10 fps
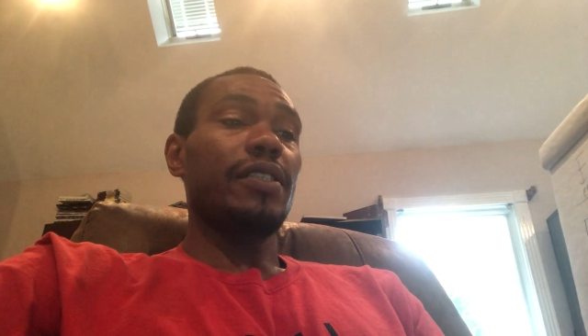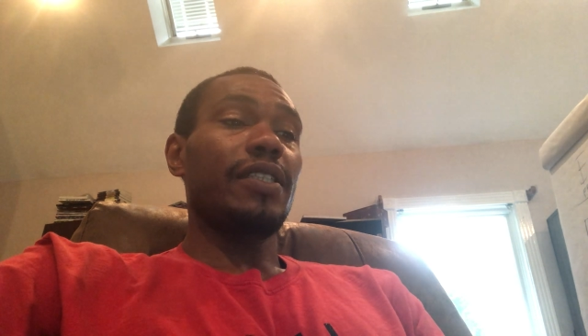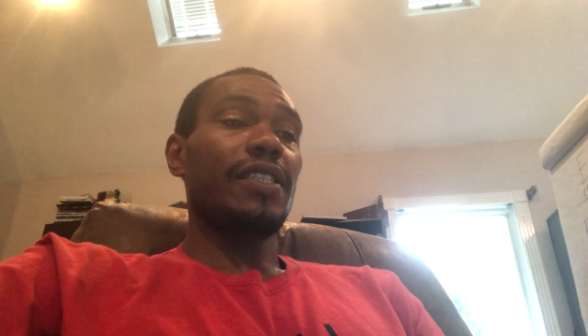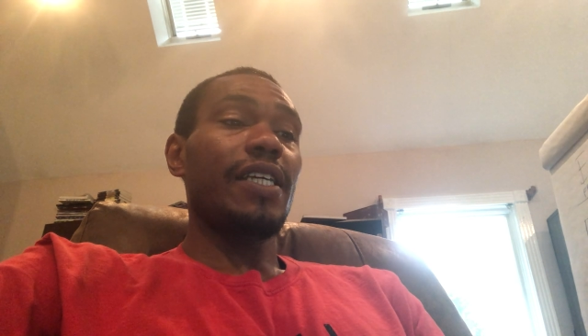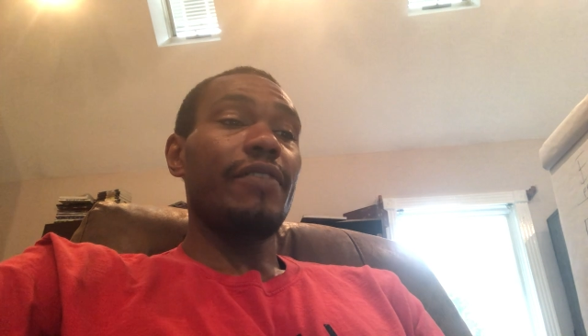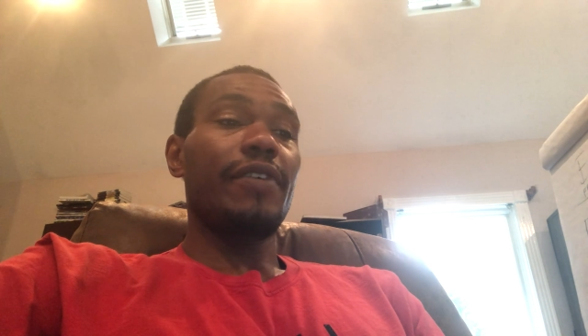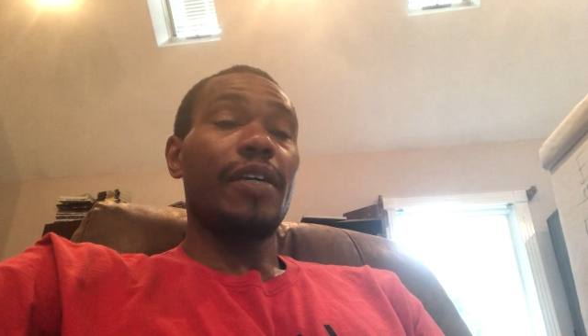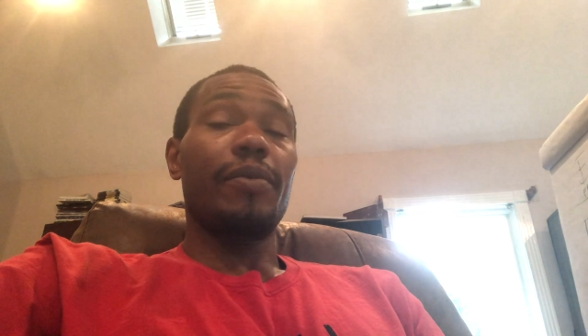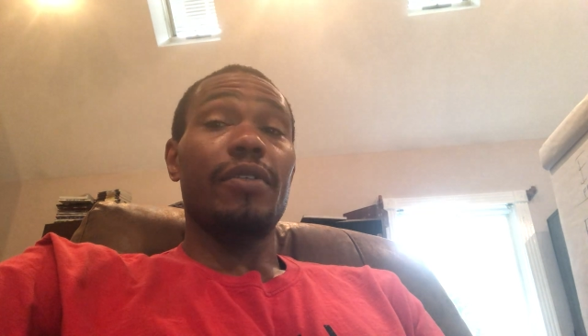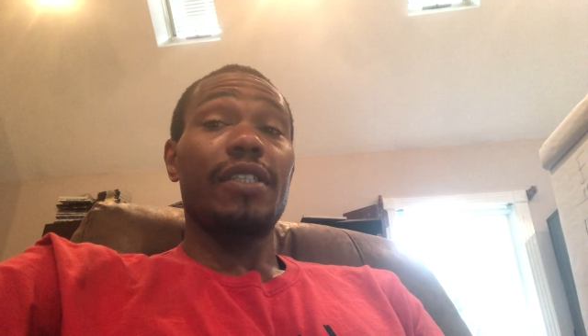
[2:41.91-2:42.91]
to
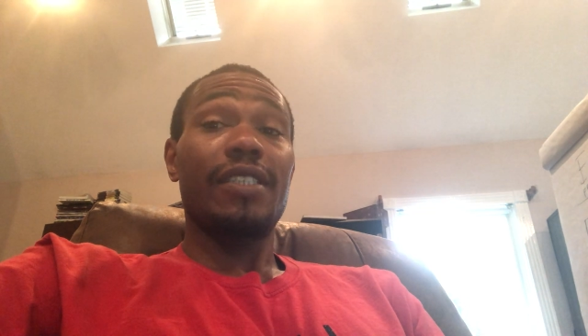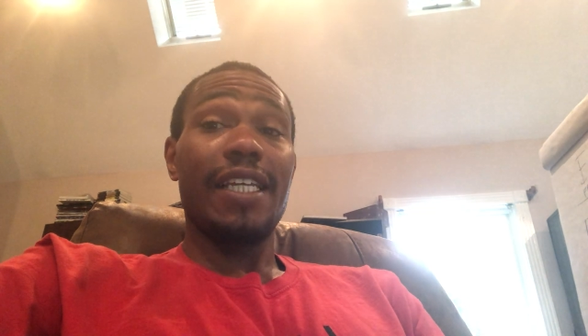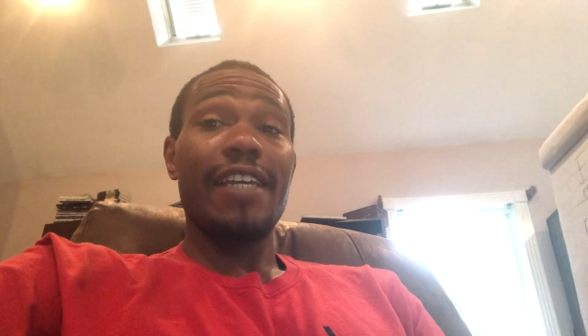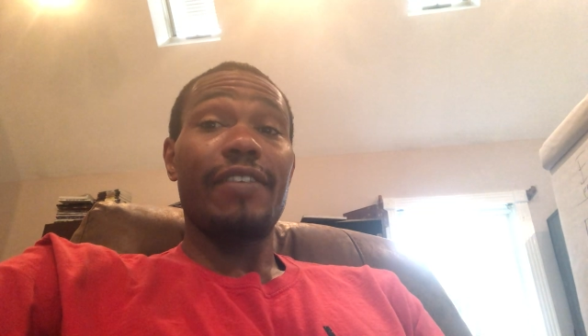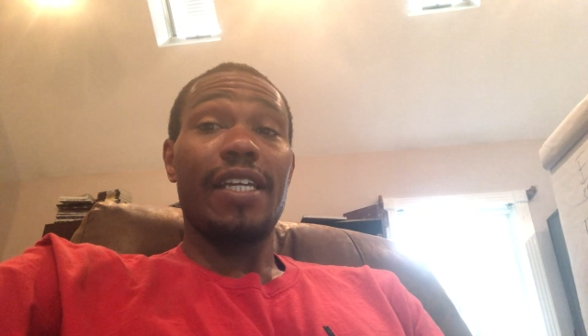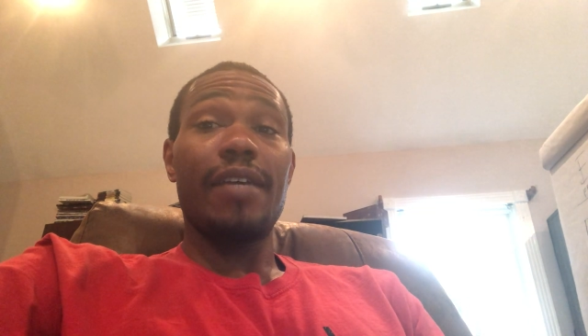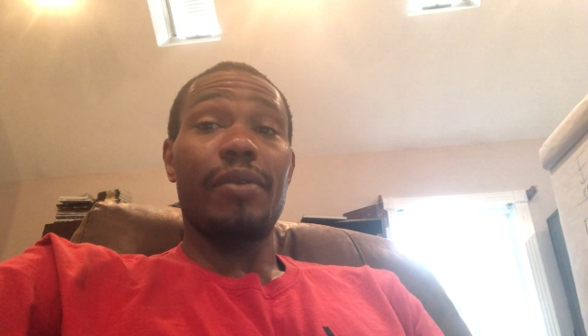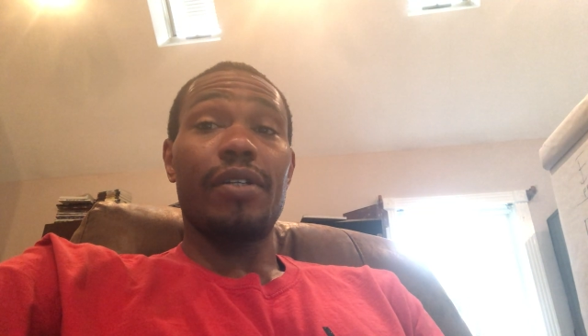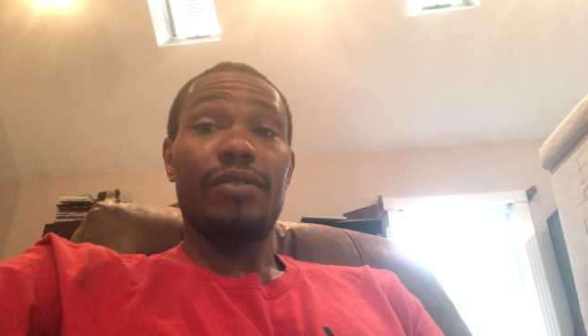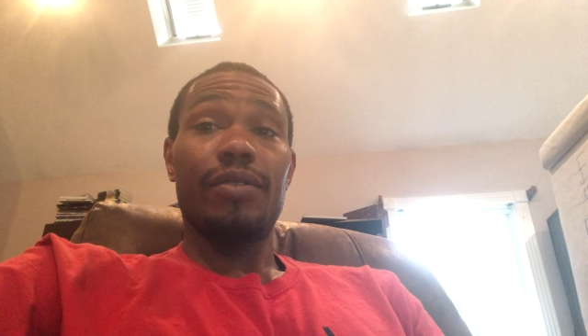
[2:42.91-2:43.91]
slave
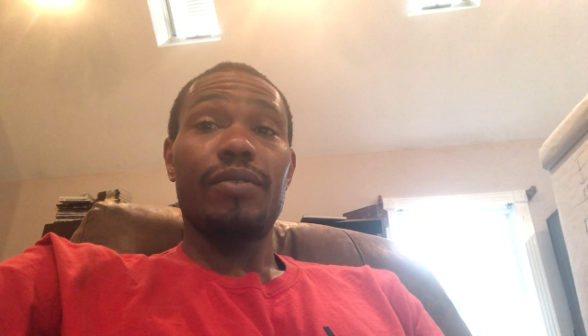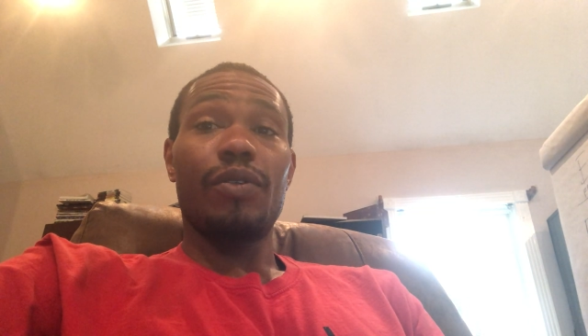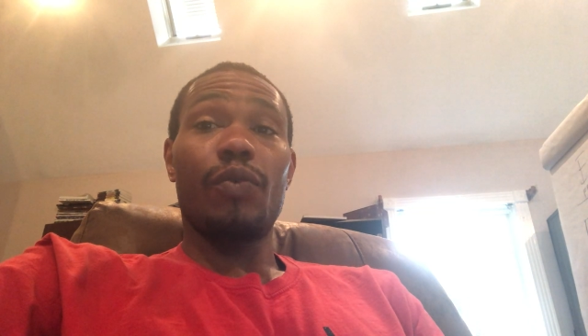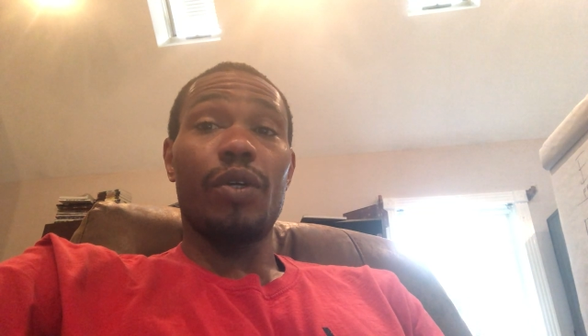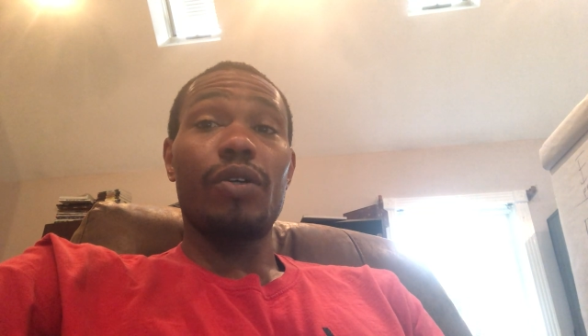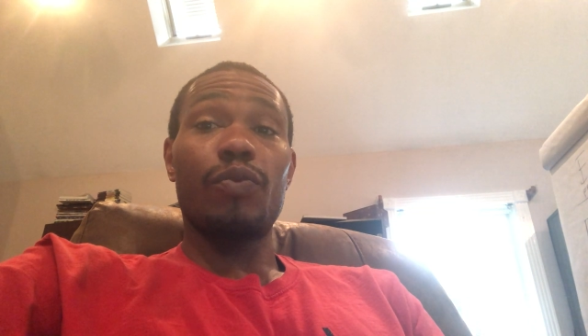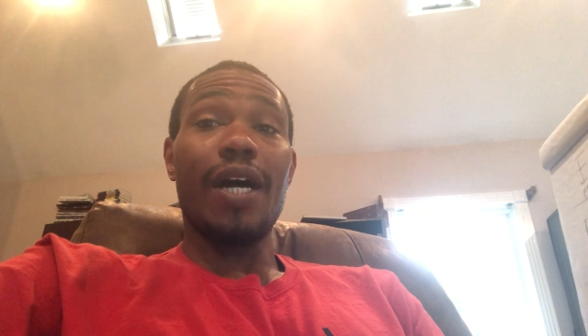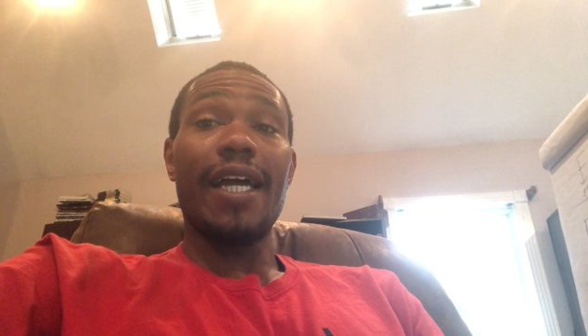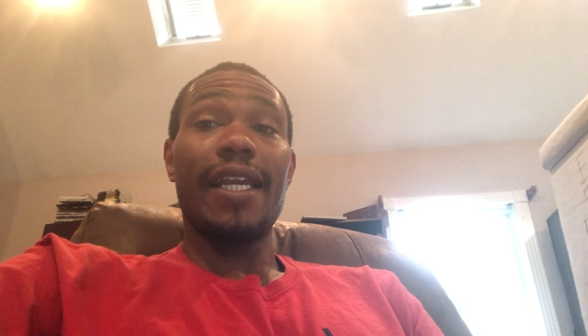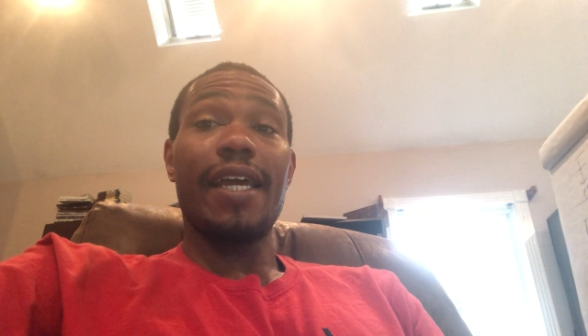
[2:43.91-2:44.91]
labor
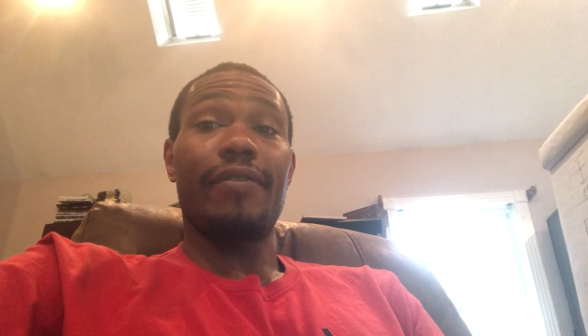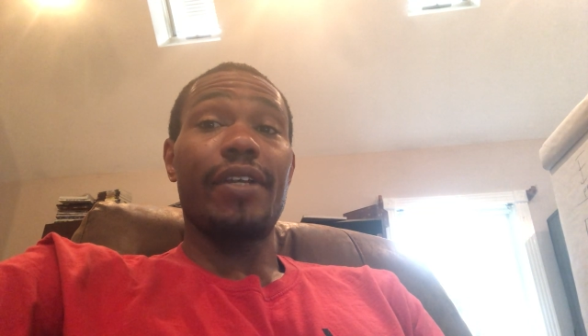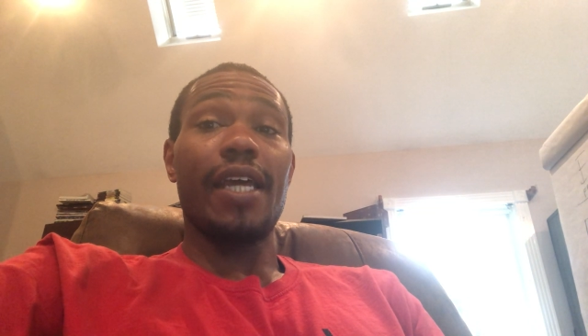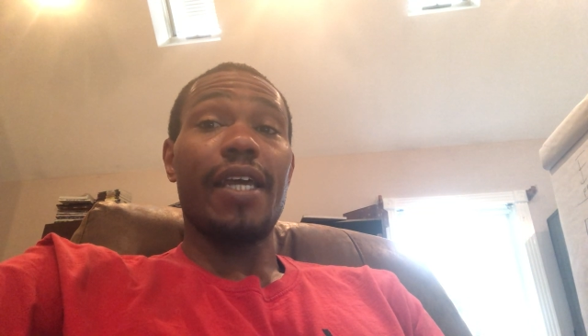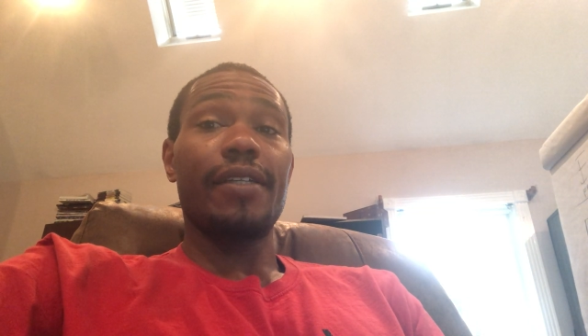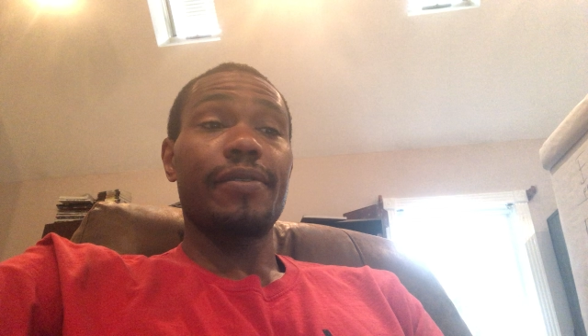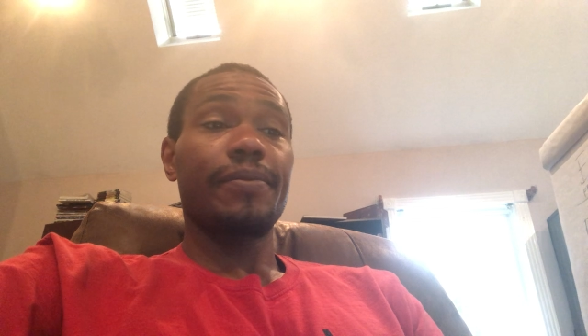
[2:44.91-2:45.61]
worldwide every day.